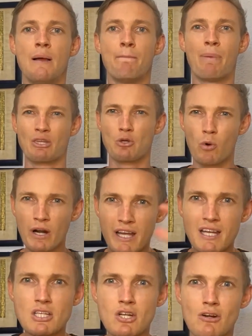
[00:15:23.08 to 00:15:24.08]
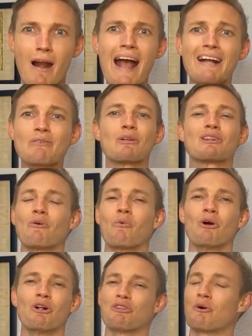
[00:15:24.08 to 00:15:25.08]
but you want to interact with the
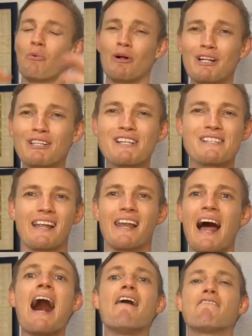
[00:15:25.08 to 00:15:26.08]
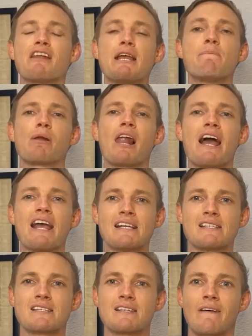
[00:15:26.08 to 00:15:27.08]
world. The world is a lively
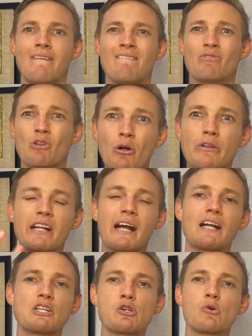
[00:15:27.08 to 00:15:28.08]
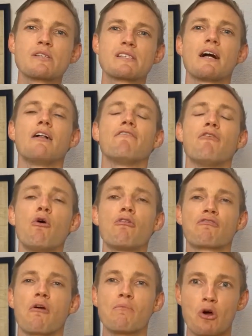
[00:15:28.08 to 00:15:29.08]
place. Don't cut yourself
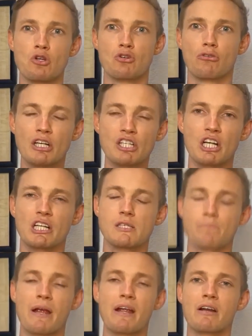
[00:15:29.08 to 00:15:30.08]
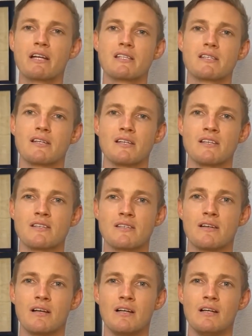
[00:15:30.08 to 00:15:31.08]
off from those rich
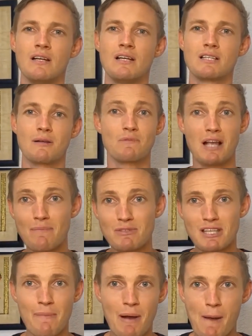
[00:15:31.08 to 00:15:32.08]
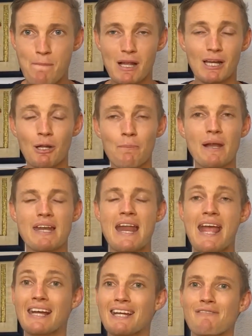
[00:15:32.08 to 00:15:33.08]
experiences. Sometimes they might be a little bit
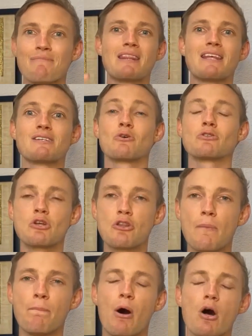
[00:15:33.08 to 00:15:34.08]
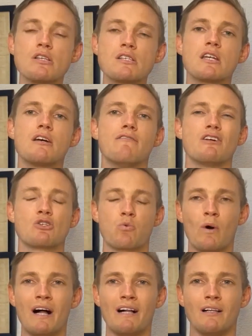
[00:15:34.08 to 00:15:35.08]
negative, but there's also the positive as
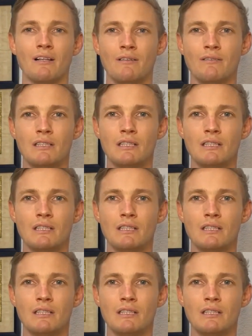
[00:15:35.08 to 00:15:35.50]
well.